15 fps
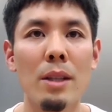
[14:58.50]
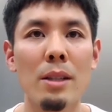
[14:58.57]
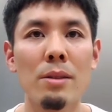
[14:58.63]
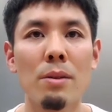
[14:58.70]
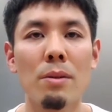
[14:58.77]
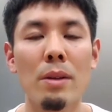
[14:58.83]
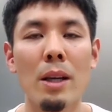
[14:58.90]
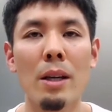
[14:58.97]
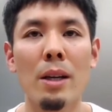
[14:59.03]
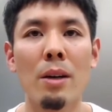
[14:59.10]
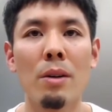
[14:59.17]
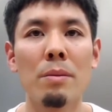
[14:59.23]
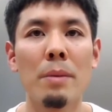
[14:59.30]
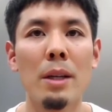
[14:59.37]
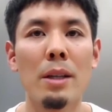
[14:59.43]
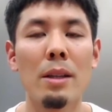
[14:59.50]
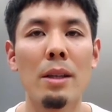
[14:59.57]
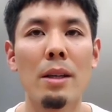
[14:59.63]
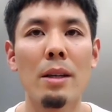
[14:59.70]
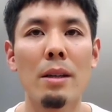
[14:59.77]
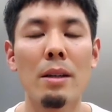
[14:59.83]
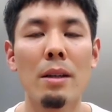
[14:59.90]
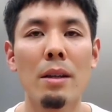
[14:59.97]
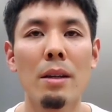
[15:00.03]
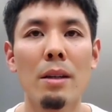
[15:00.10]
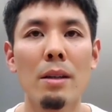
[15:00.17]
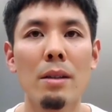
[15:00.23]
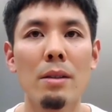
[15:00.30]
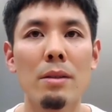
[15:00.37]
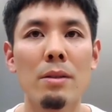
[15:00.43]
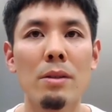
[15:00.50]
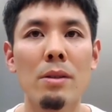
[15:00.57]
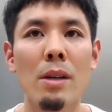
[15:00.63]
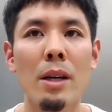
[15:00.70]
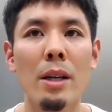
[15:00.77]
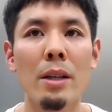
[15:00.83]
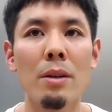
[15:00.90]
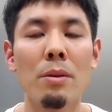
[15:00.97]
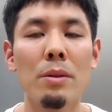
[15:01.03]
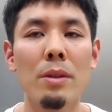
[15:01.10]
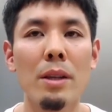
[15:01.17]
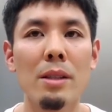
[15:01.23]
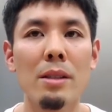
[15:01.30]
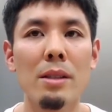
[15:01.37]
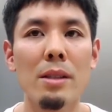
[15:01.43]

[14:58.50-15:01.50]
Based on the result of these tests, the